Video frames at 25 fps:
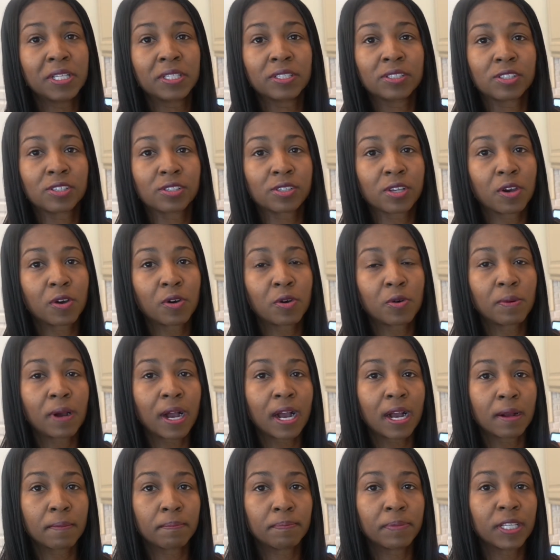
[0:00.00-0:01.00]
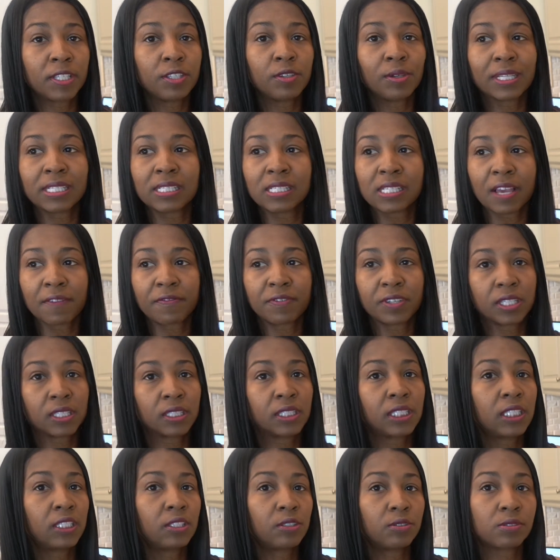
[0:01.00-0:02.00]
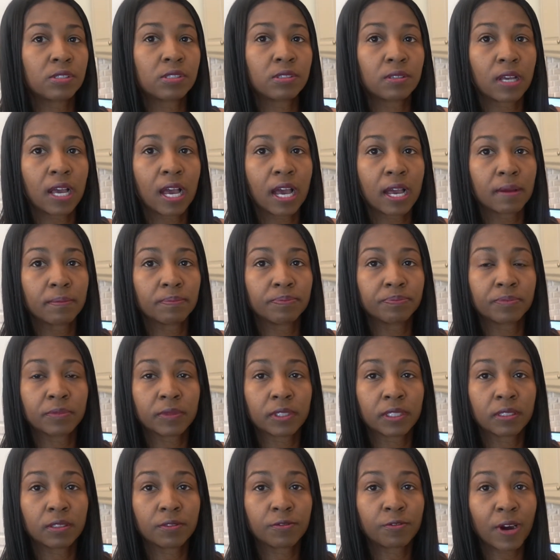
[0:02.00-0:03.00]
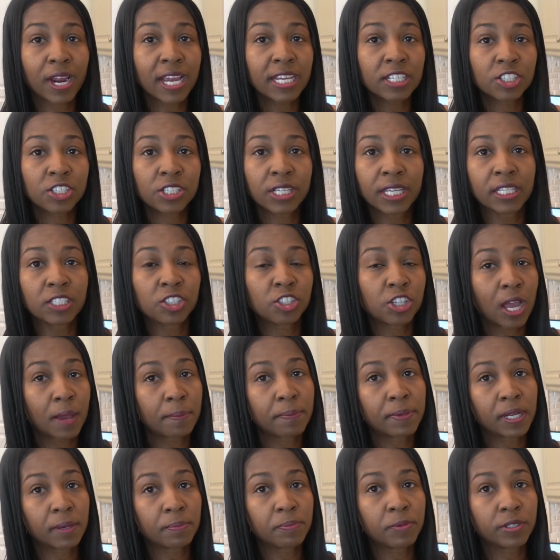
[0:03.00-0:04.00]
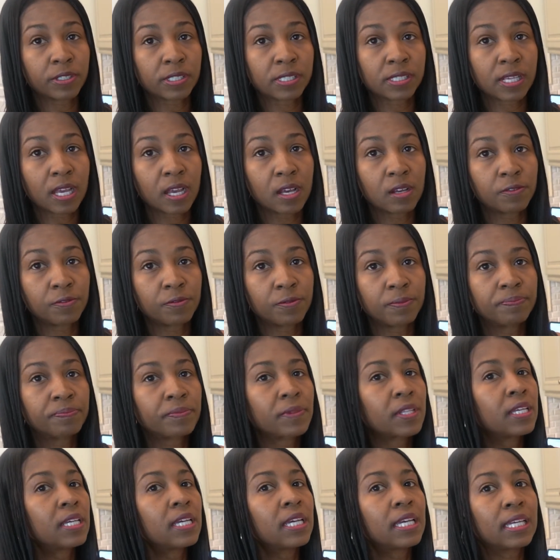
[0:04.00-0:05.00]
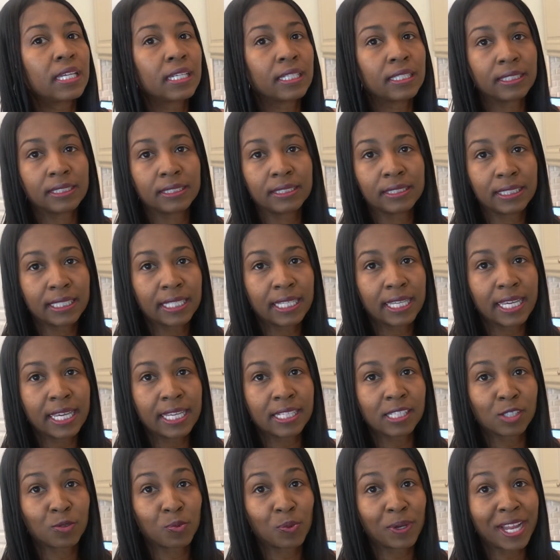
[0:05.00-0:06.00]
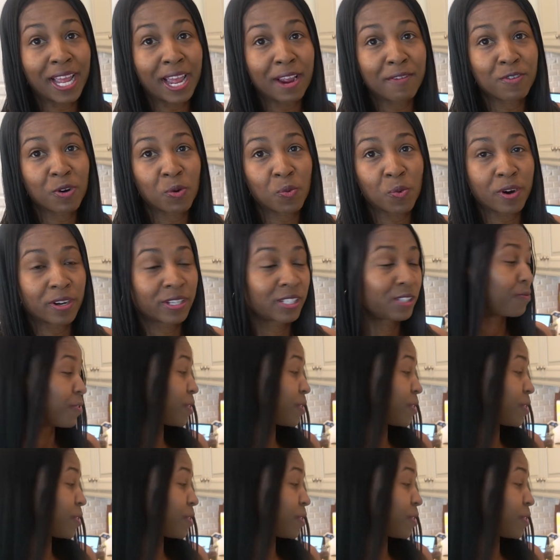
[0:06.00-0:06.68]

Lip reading: So, but you can definitely use fresh and chop it up yourself. It's whatever works